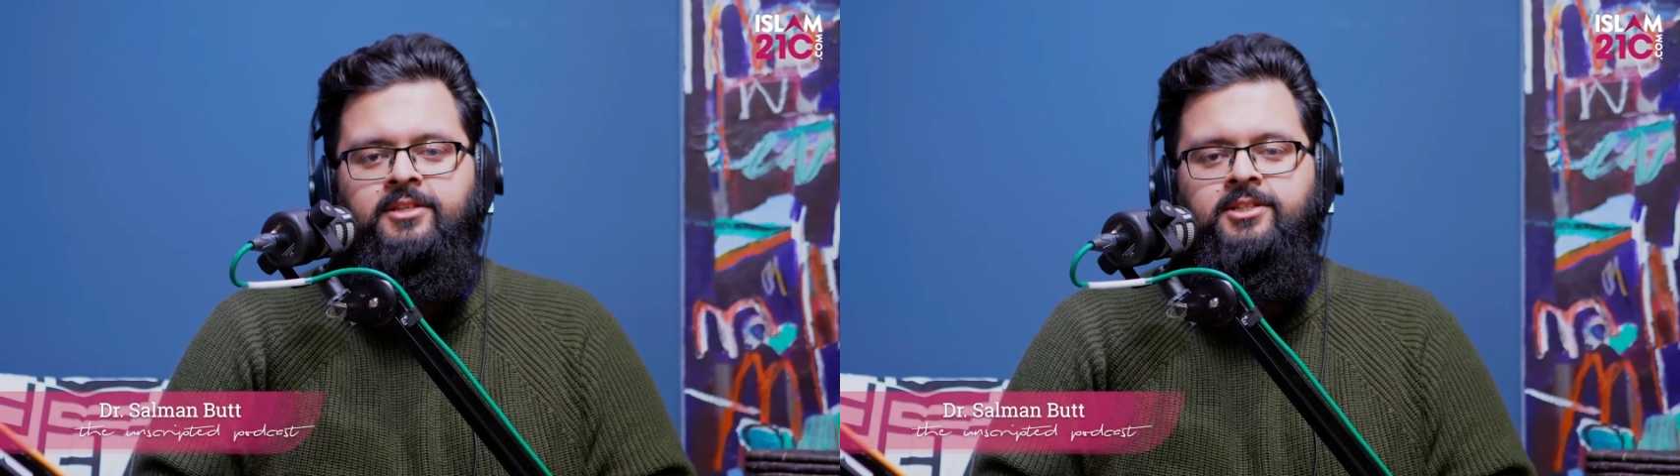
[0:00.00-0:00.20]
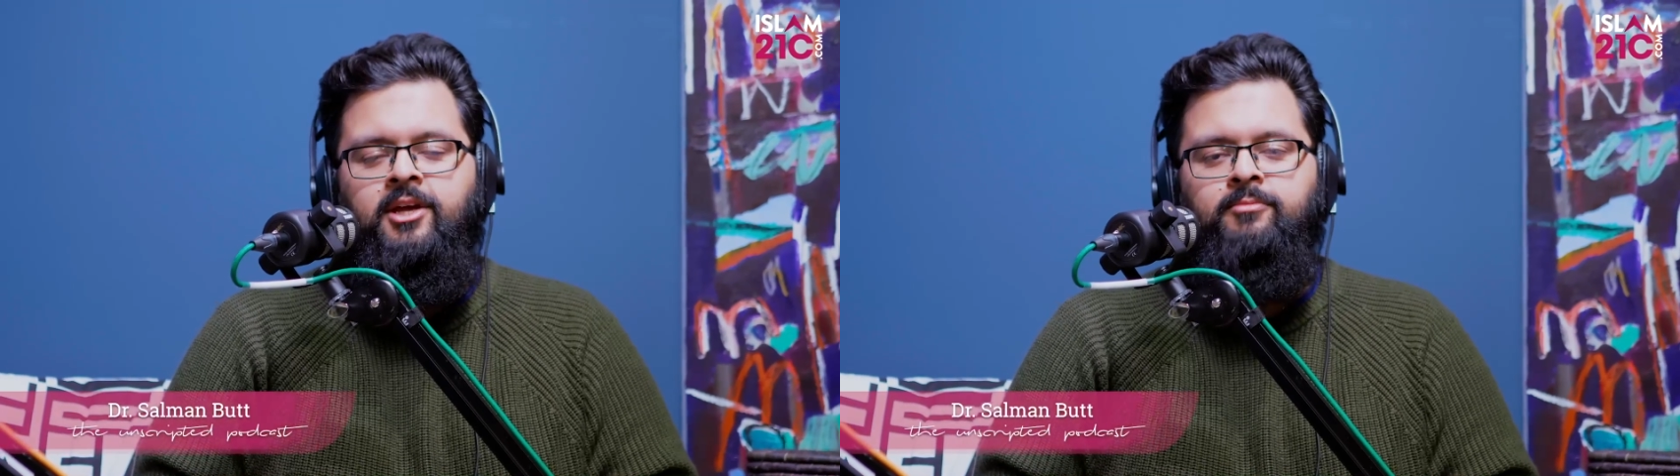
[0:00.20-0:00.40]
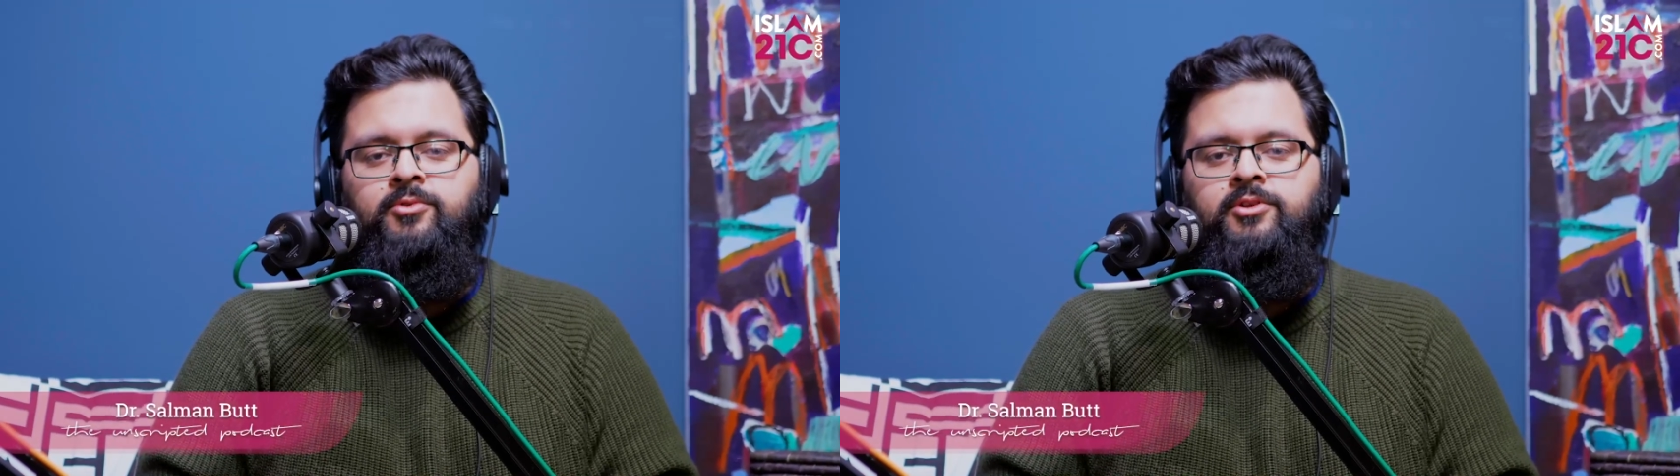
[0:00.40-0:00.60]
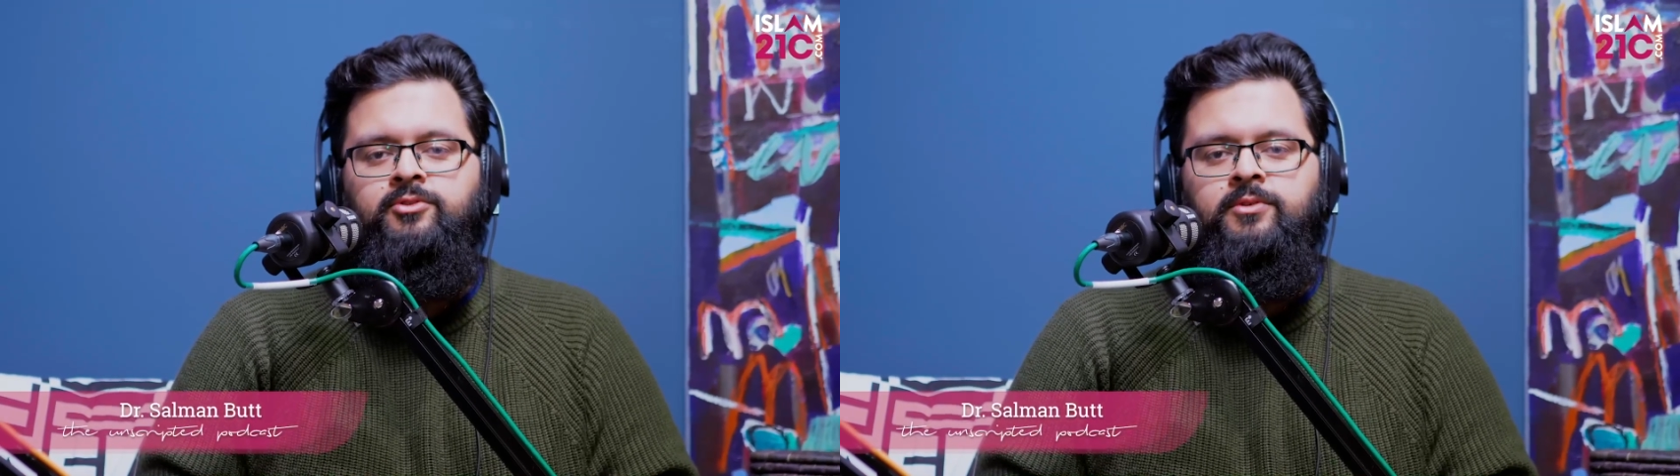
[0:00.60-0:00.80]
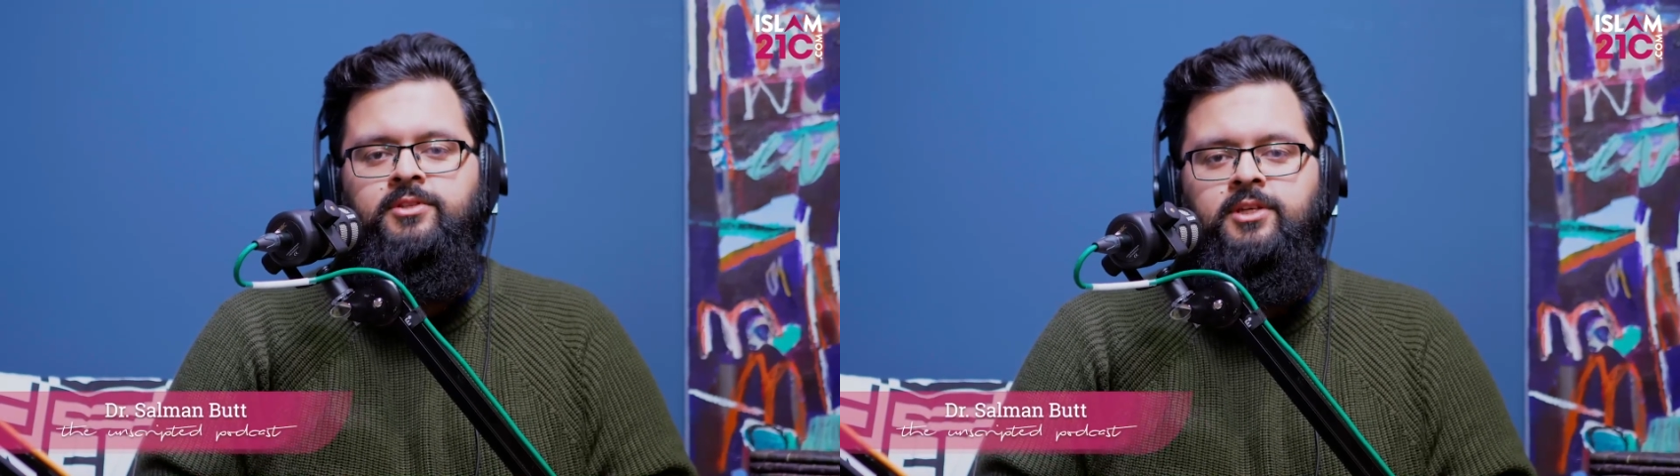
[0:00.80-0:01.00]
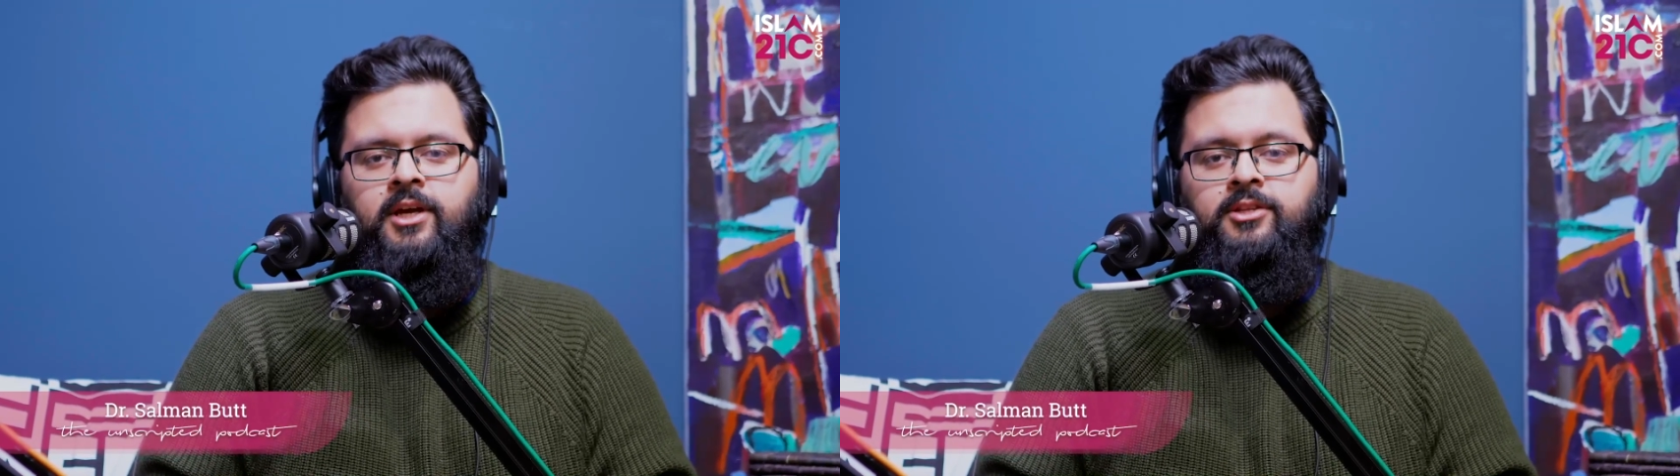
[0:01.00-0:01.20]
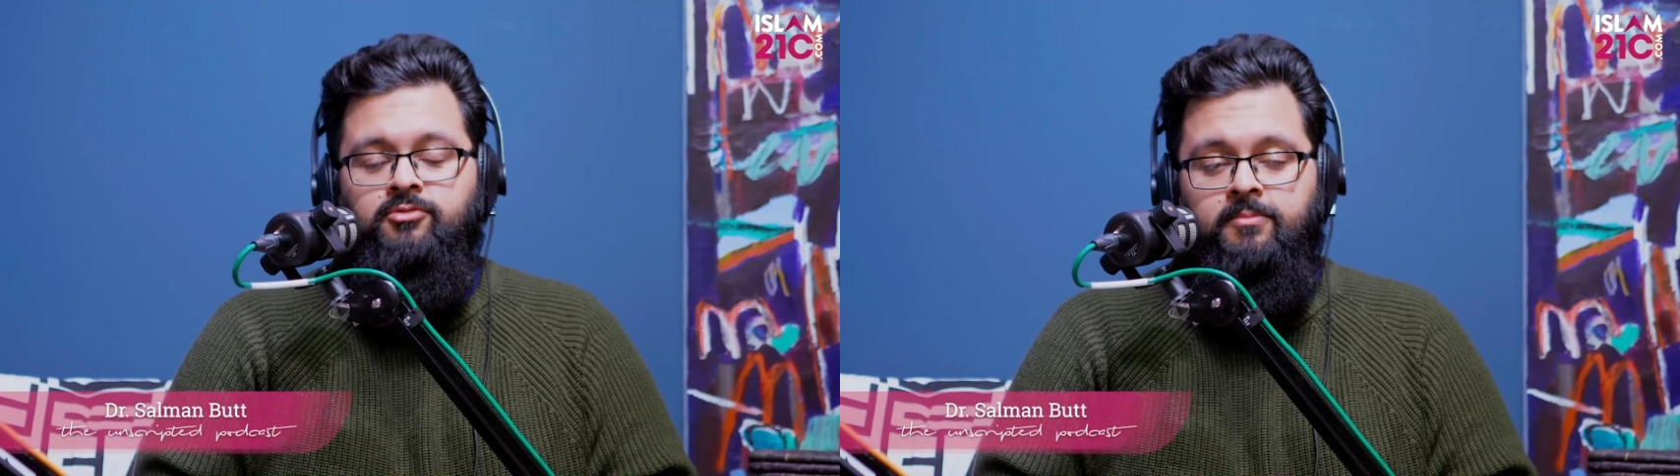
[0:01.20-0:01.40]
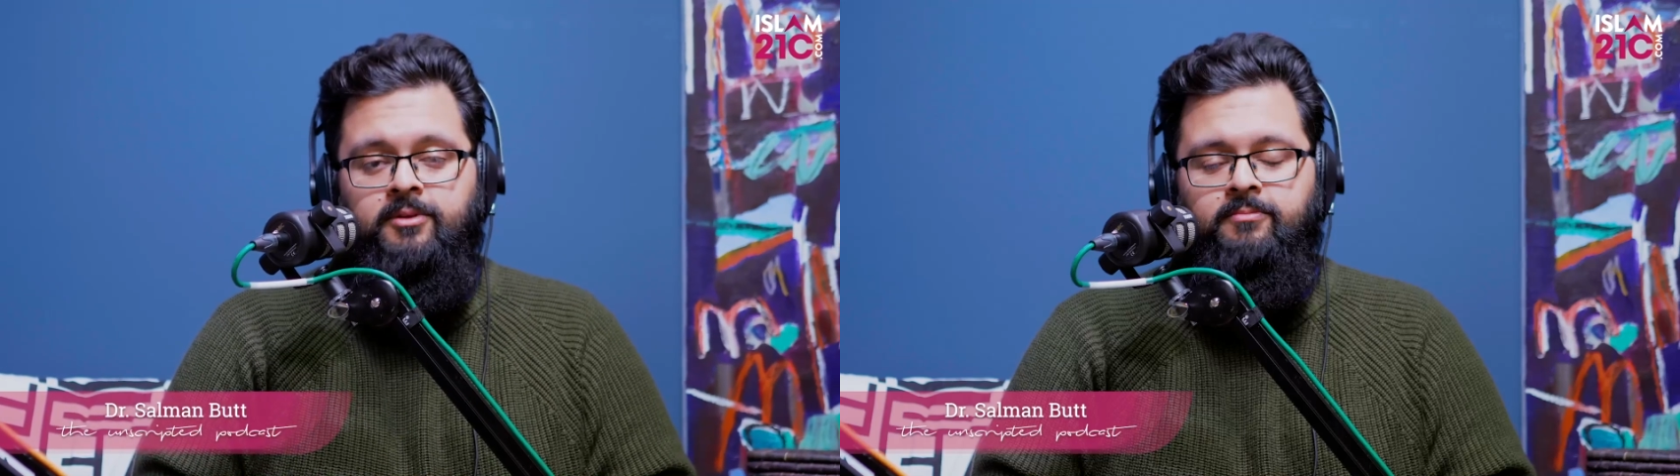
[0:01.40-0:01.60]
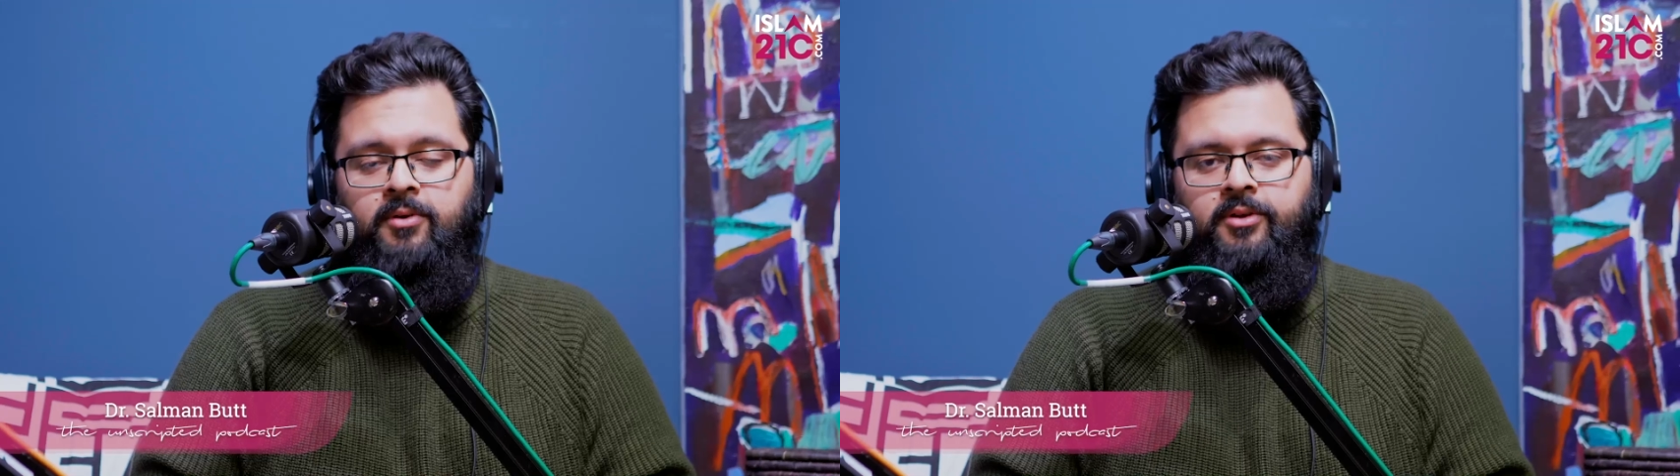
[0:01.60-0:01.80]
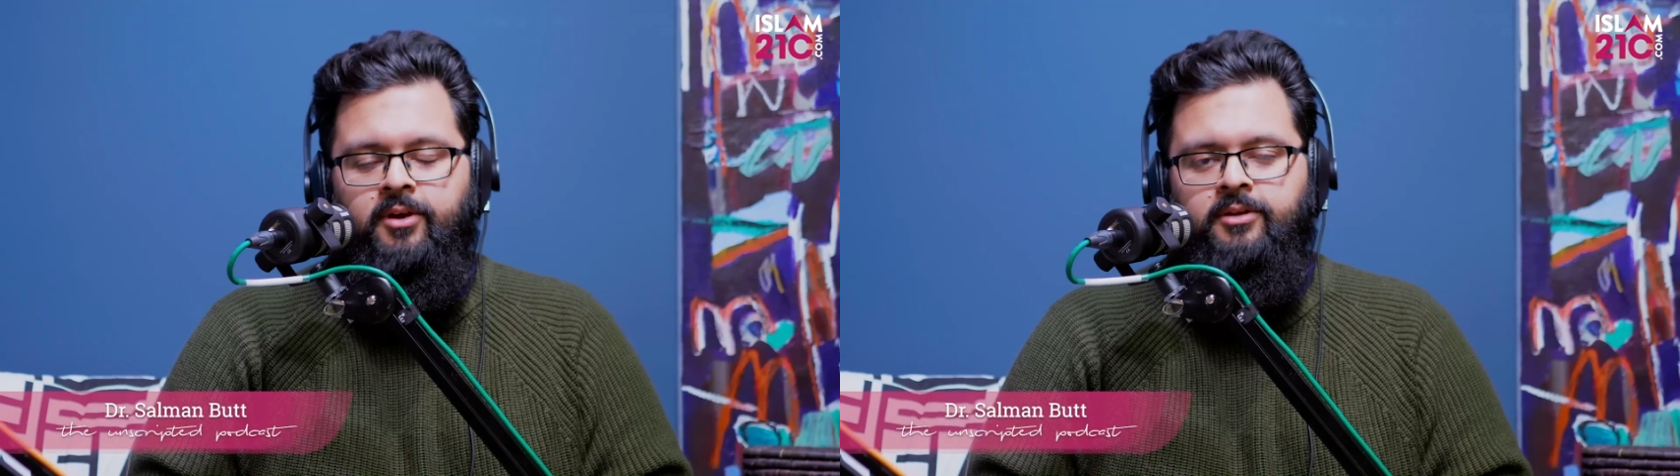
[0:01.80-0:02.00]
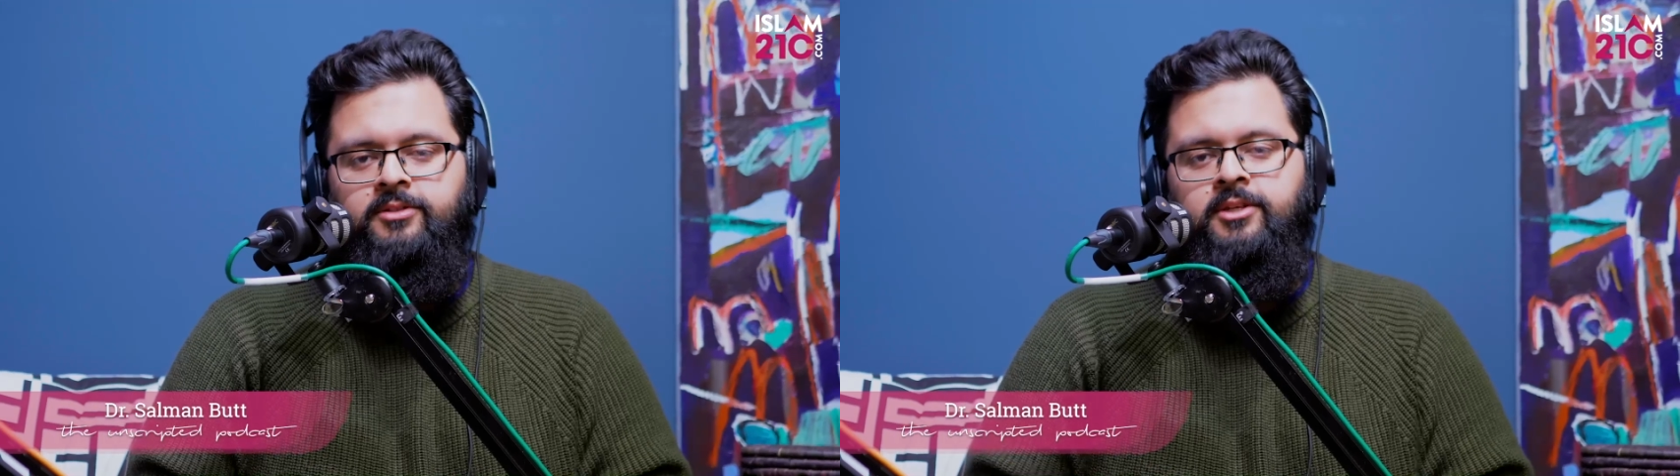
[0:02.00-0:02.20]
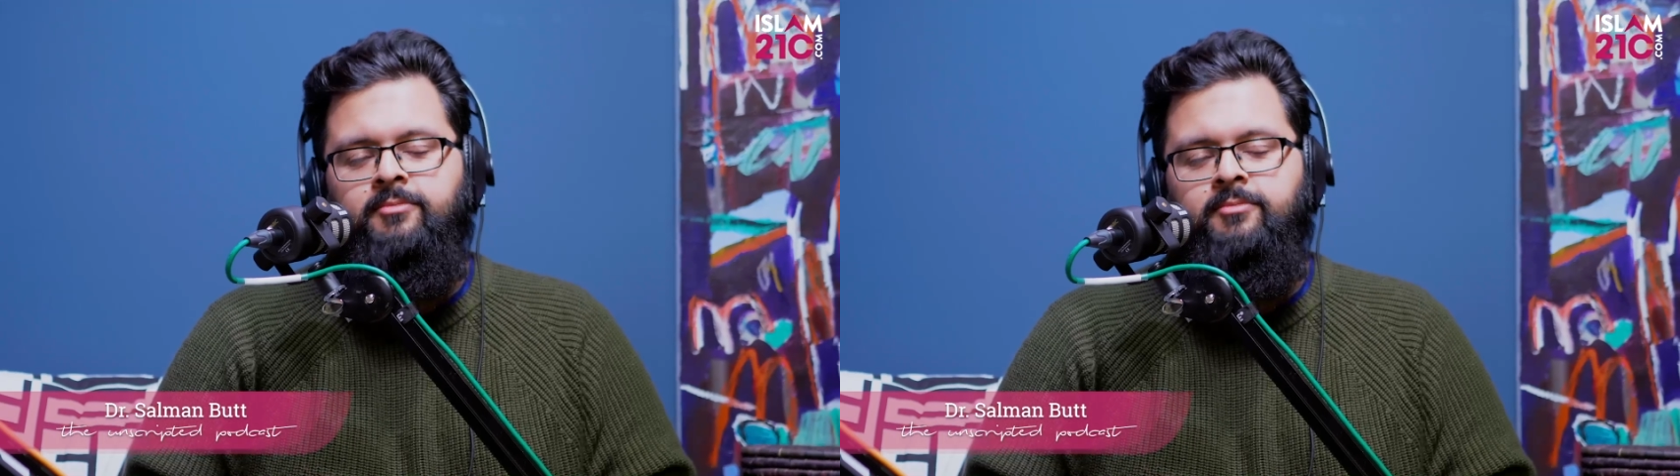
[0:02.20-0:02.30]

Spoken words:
Islam 21C Unscripted Podcast.